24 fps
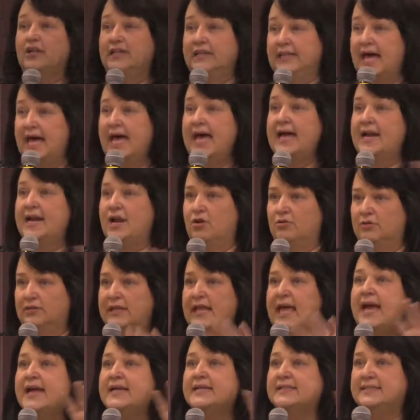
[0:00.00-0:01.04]
line, our
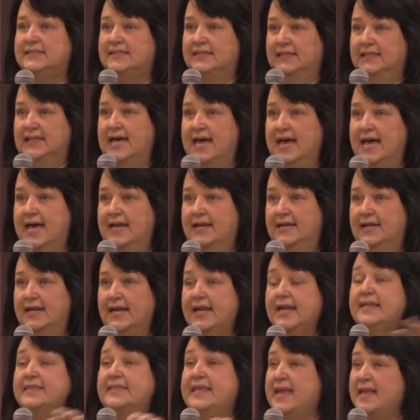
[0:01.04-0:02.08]
legacy line.
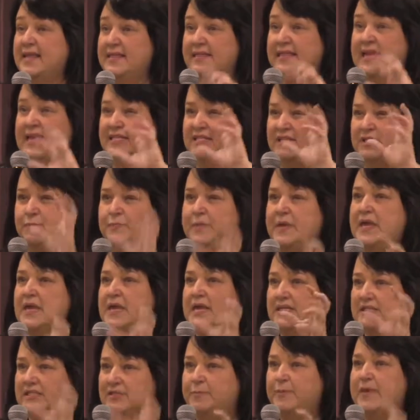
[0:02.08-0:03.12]

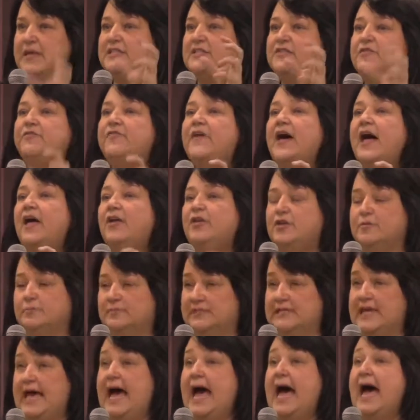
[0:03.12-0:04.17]
It speaks
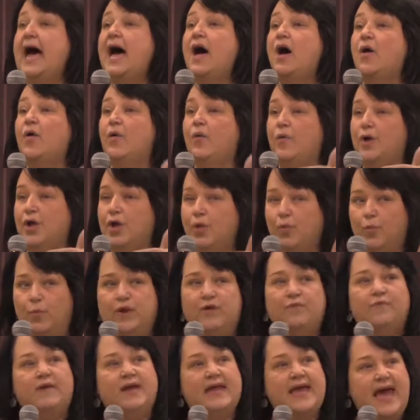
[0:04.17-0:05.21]
volumes how we
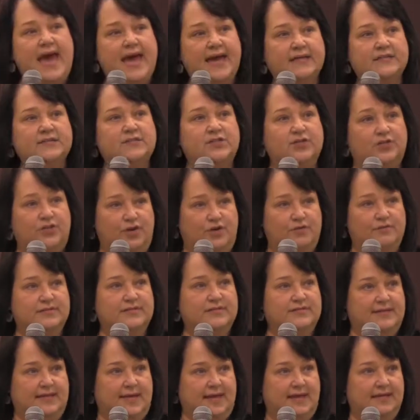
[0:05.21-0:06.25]
react to those
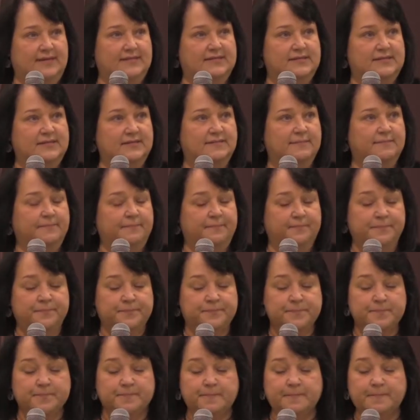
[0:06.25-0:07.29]
things.
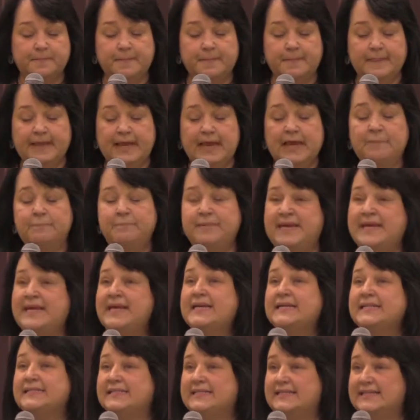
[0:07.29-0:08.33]
Be
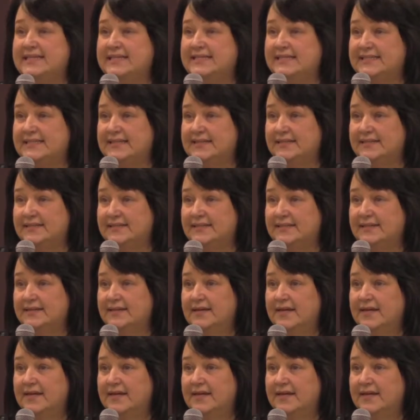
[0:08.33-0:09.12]
consistent